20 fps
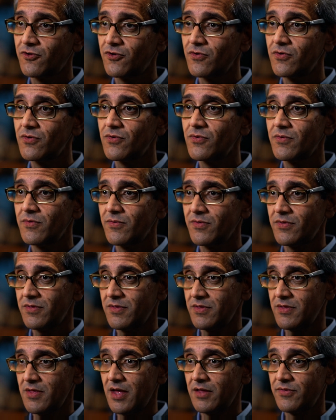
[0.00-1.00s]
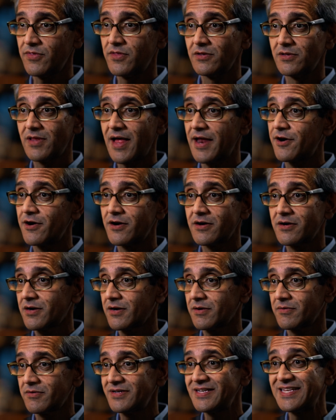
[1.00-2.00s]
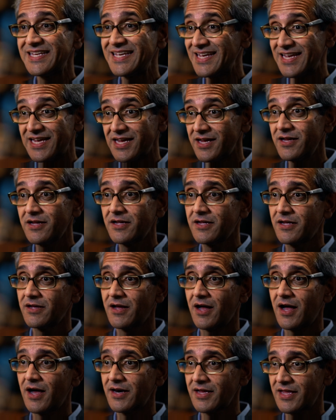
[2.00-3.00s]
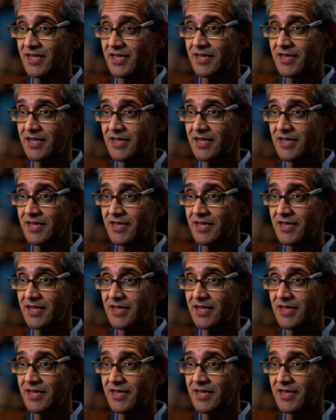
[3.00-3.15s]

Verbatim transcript: to the letter T on a